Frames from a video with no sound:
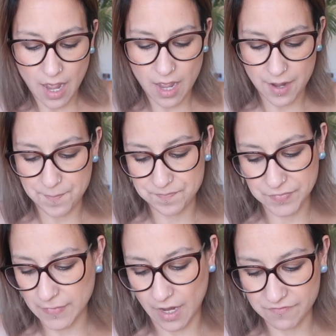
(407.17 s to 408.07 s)

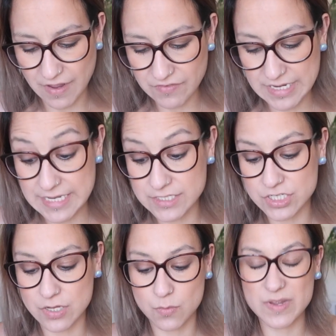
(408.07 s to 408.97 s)
I've never needed
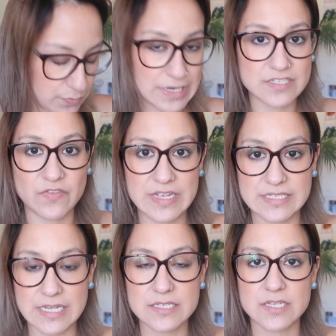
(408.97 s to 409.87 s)
to. We're
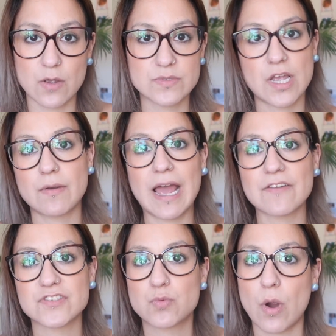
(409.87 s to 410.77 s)
breastfeeding, so don't
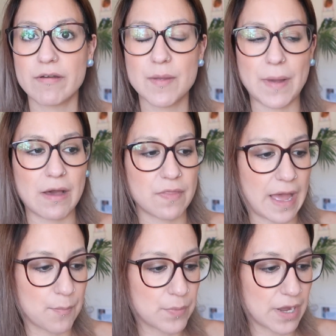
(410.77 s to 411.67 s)
have to worry about
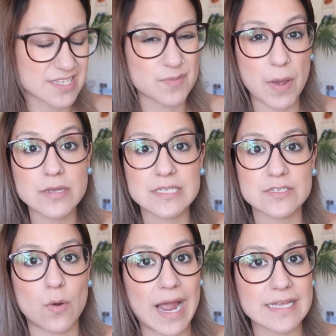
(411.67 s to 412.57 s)
that, but I suppose it's
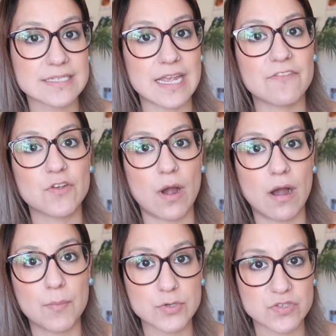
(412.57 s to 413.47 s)
quite handy if you
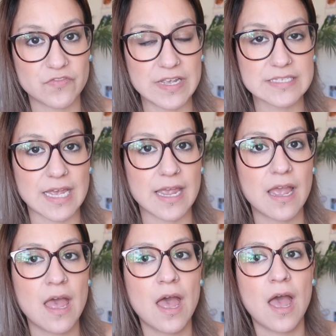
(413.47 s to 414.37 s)
are bottle feeding.
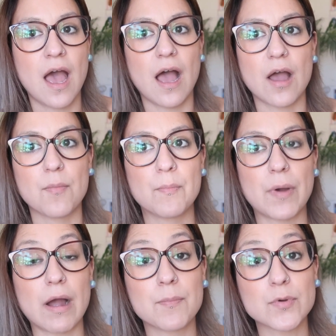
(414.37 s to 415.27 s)

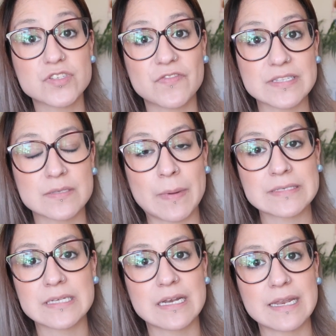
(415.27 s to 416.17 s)
But I bottle fed
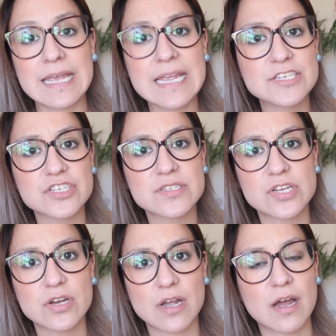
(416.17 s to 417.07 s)
Sebastian, and he just
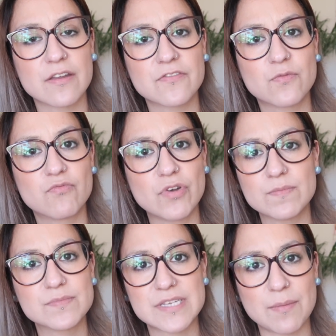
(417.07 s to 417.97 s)
took kind of
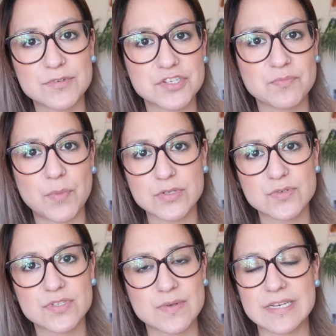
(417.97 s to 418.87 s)
room temperature
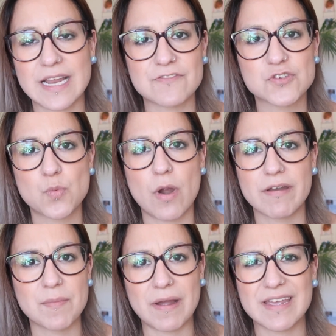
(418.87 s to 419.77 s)
bottles, so I didn't have to
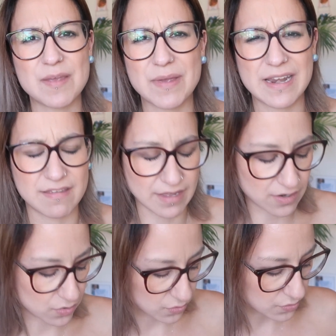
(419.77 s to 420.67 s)
worry about keeping anything
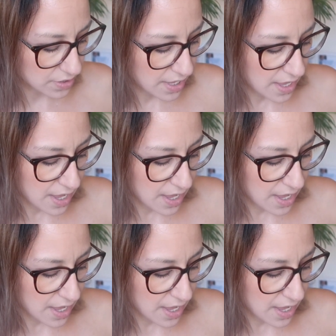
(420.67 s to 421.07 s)
cool.